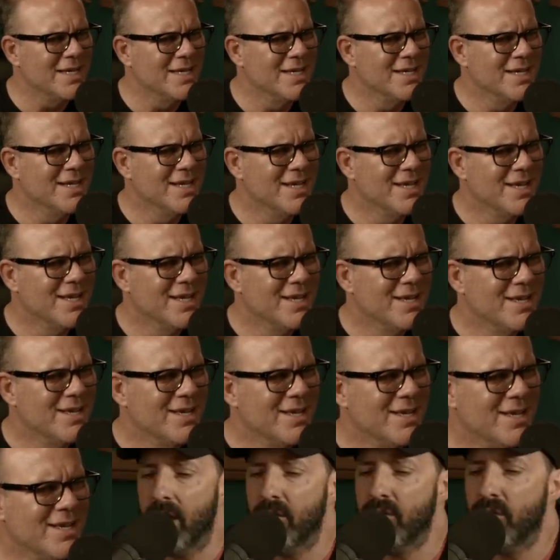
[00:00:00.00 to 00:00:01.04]
Yeah.
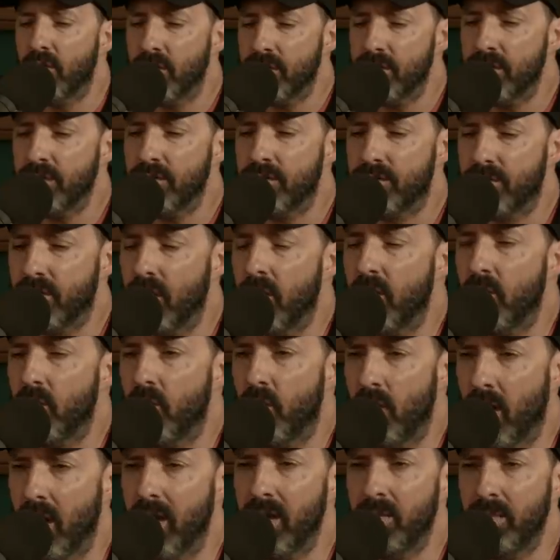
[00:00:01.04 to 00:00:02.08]
And you also don't
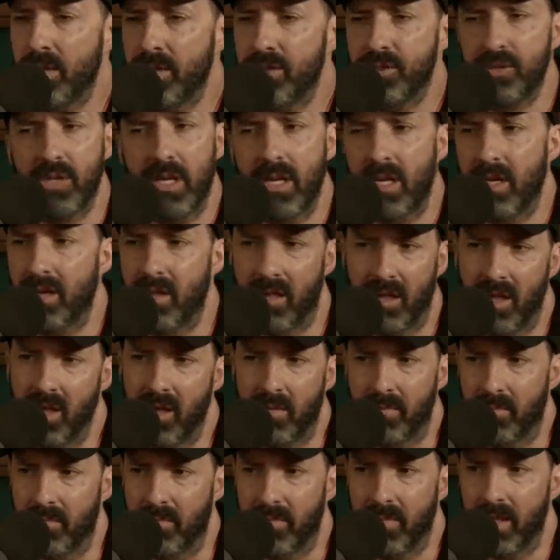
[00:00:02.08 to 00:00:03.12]
want to be shitty to
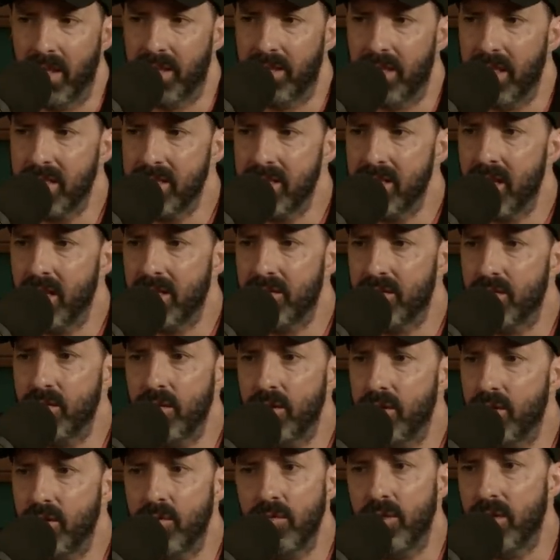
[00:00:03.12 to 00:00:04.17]
them. Like that's not no.
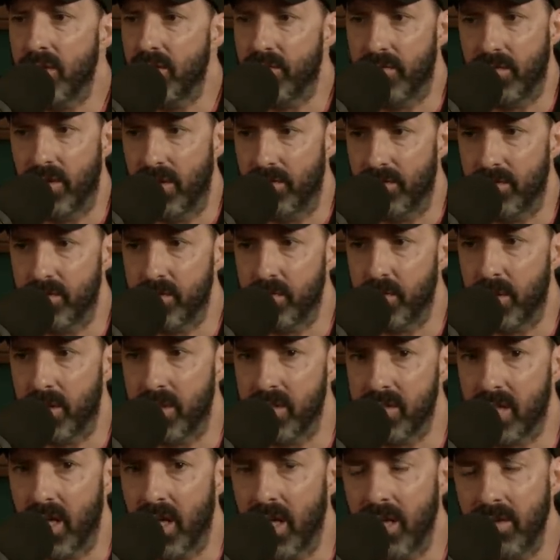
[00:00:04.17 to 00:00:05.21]
doing you any favors
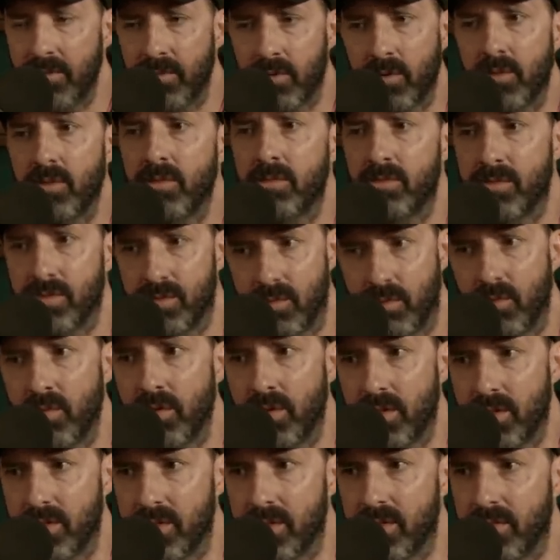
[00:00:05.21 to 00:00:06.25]
because I've heard
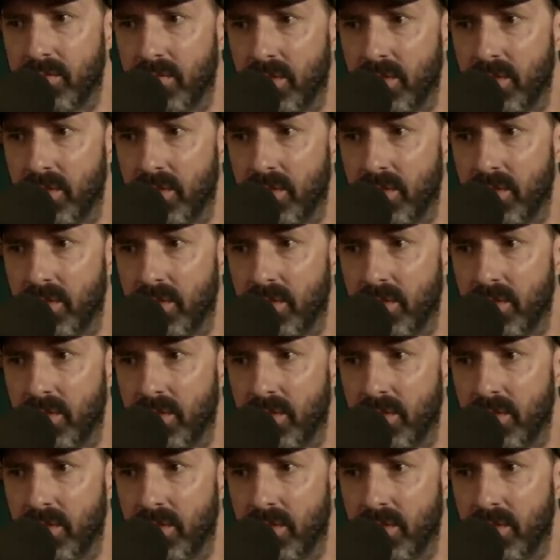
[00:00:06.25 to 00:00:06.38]
stories of